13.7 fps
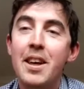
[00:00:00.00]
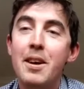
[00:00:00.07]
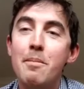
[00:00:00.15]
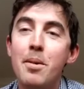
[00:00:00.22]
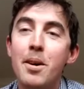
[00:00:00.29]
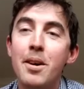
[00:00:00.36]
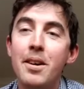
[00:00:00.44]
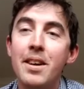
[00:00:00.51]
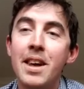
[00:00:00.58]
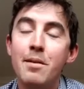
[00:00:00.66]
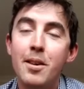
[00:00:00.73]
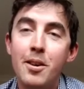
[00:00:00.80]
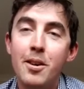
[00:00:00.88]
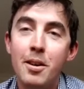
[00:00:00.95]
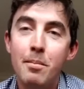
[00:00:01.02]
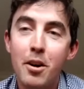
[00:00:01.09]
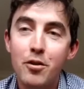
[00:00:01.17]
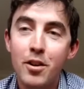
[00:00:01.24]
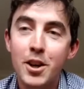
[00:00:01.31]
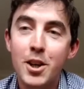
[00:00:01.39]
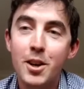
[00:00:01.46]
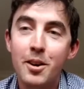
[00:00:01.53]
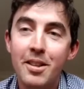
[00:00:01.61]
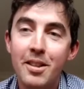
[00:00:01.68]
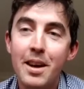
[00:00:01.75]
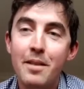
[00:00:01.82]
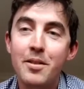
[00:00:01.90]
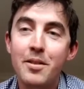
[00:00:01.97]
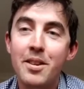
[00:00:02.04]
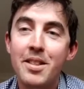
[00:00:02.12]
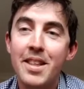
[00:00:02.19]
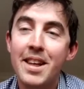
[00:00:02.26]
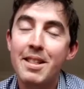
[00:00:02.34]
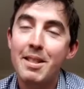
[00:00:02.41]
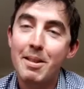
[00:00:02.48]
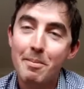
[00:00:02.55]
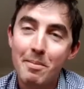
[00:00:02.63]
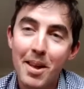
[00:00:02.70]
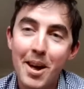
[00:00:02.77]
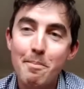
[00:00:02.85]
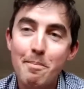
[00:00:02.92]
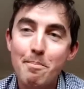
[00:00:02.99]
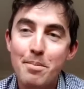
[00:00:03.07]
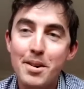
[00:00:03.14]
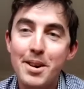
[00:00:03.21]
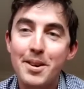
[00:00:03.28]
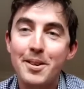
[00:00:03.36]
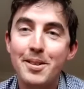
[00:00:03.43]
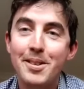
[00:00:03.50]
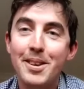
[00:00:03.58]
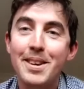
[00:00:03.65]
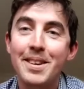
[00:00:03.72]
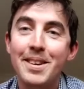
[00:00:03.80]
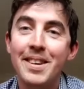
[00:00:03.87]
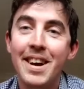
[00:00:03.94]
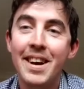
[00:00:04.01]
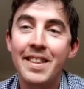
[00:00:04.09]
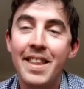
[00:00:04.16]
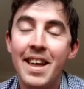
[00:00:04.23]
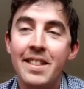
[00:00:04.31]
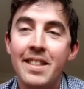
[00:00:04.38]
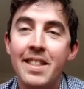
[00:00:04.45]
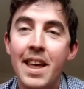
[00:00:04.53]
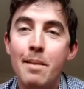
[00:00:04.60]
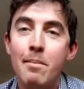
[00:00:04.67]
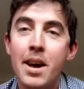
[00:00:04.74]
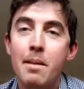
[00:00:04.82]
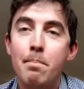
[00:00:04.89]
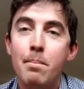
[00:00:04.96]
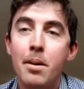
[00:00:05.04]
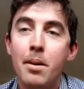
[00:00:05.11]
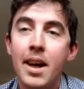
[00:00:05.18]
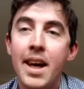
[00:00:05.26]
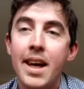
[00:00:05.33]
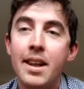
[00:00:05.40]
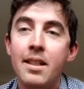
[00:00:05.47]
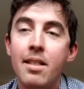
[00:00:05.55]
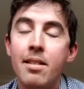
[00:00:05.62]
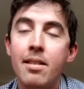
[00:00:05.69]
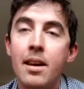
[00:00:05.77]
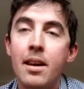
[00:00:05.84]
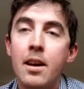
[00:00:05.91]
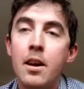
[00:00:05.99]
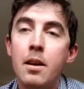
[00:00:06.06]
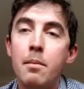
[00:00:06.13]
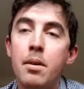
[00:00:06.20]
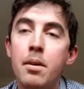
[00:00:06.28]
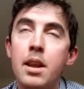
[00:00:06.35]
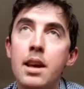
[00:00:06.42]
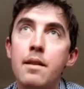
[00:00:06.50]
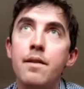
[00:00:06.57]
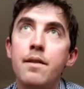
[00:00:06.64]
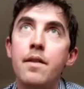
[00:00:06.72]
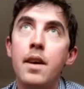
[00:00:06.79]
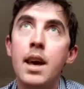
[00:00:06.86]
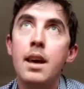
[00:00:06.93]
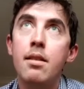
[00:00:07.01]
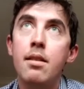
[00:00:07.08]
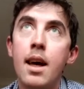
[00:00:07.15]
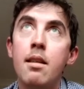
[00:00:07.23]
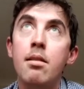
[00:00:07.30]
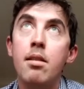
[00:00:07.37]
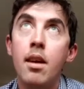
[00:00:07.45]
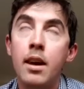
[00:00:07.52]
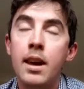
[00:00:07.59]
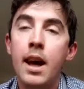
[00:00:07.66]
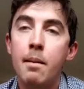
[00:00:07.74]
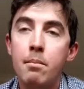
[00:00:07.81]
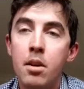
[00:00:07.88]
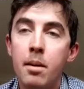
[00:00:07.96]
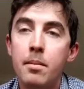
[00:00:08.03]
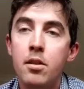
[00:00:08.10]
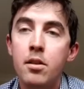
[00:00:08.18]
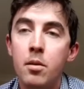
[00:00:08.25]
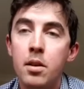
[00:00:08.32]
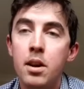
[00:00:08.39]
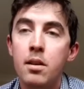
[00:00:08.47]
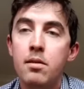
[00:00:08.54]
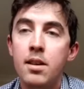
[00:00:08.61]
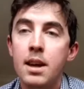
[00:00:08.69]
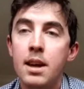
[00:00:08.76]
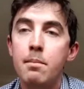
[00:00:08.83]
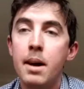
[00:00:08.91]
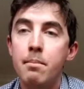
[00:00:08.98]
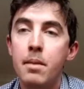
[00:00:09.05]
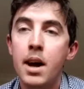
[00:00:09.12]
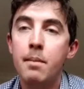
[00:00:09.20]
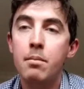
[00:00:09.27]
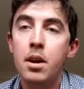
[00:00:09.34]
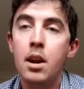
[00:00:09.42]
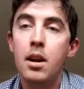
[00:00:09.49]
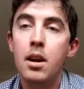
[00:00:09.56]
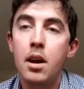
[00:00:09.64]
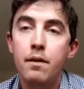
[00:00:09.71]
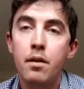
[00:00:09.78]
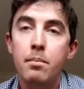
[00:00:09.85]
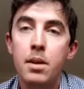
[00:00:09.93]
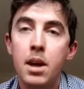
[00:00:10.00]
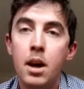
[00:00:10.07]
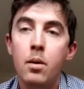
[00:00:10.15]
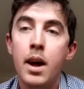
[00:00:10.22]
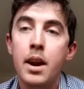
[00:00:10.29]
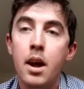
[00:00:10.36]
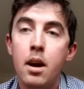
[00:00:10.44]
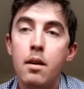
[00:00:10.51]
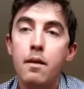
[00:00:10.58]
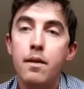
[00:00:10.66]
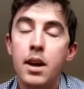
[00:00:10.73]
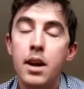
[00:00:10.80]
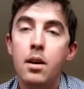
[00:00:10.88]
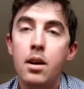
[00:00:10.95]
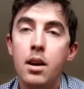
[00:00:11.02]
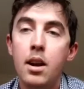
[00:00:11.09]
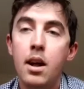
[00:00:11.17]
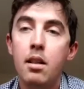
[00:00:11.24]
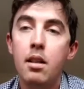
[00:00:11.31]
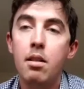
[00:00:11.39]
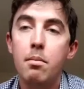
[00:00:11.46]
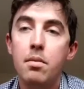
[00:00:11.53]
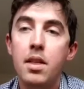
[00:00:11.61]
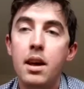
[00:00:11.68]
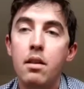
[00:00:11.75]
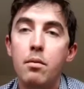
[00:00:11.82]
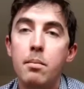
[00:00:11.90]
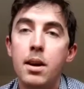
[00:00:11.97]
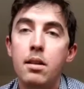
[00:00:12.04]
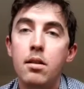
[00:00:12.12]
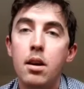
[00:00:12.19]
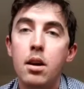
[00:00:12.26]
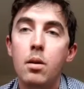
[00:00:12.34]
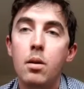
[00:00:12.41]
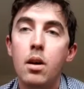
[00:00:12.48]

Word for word: But if Luka Modric looks over and says, I'm pretty good too, then they might butt heads. But if he says, okay, I'm coming to a new team, I'm, I'm going to learn from you, and hopefully you can learn some things from me too,